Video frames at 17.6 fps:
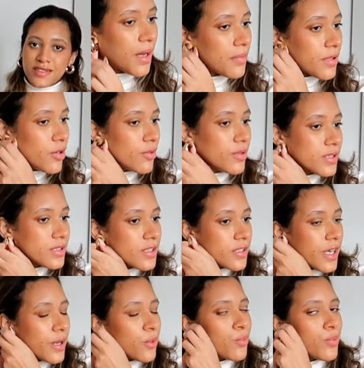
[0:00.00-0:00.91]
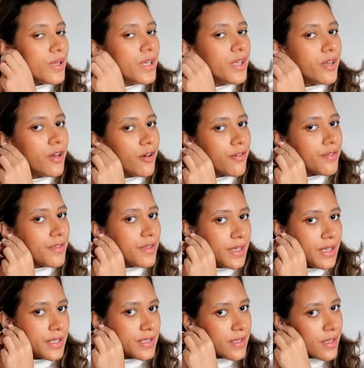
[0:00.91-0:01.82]
I'm going to get rid of
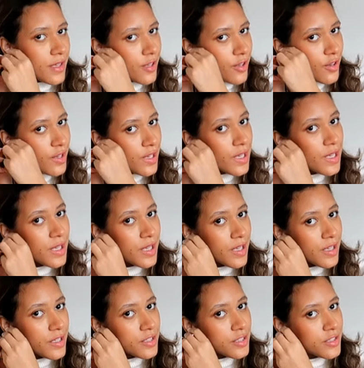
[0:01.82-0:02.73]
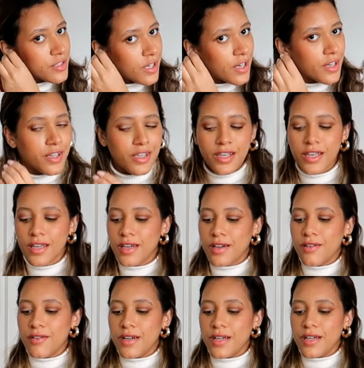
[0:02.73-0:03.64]
these chunky
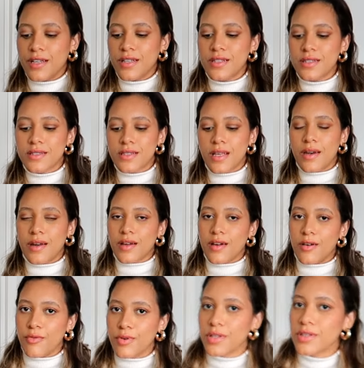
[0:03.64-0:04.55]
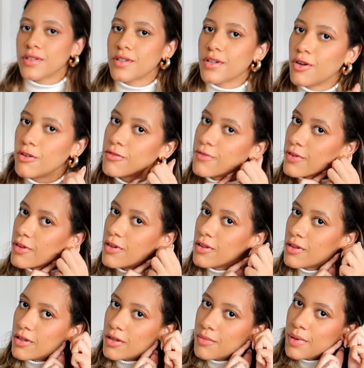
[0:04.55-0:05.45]
earrings, and I'm going to go for
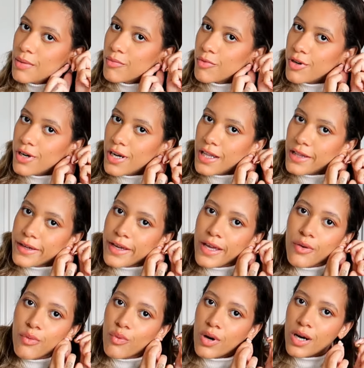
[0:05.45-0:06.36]
a little bit more elegant